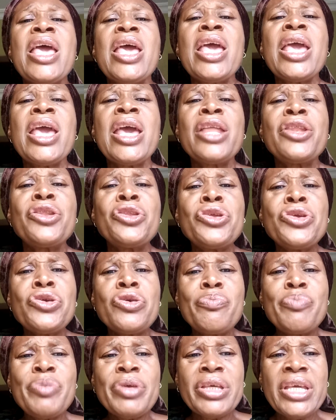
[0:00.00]
a
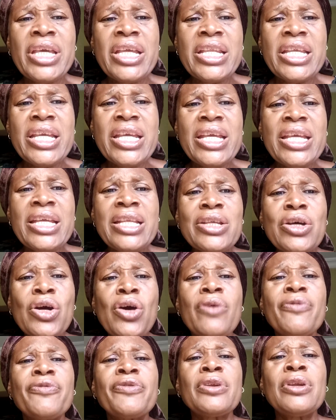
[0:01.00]
new beginning
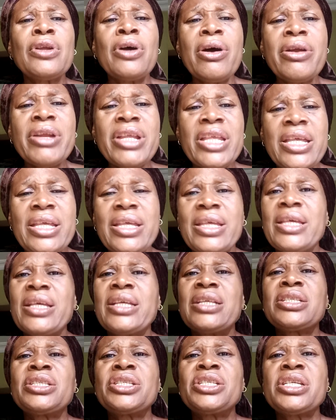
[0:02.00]
of glory
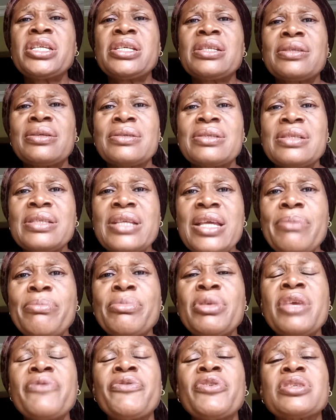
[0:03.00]
in Jesus'
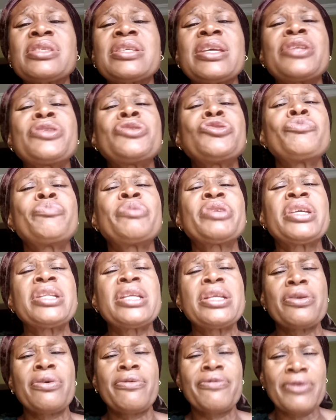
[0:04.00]
name. Give us a new
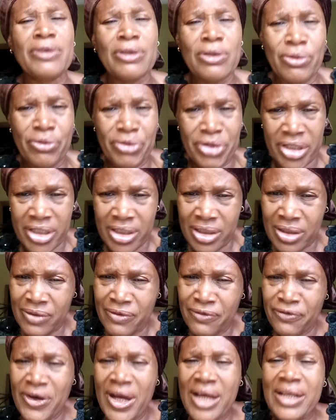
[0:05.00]
beginning of glory.
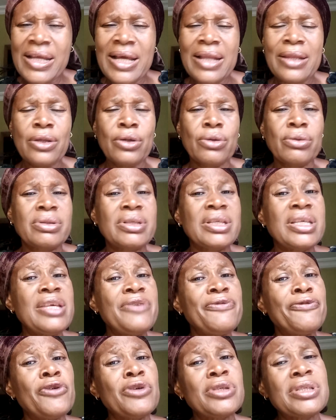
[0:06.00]
Father, Lord,
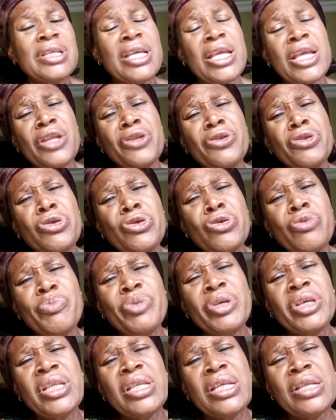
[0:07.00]
give us a new
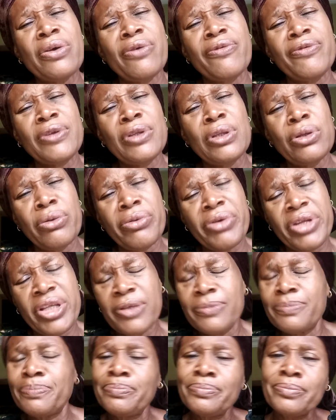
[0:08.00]
beginning of
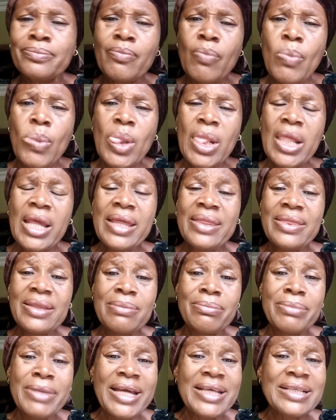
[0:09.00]
glory in the
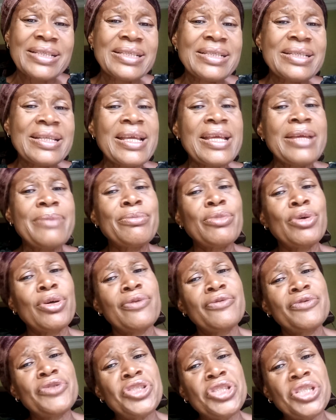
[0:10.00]
mighty name
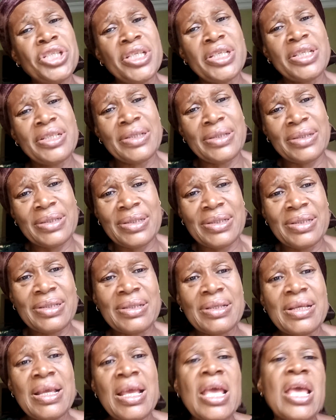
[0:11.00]
of
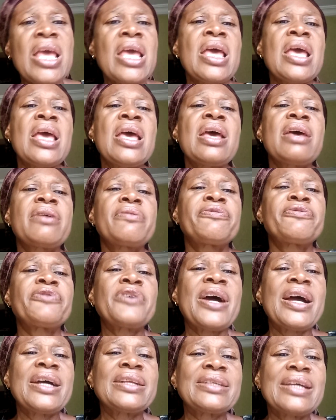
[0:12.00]
Jesus.
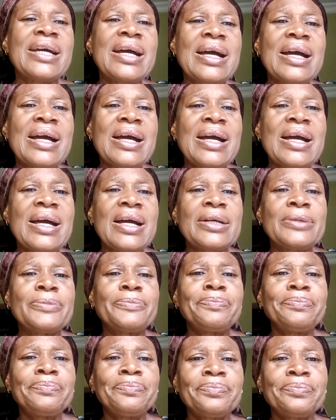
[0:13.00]
Father,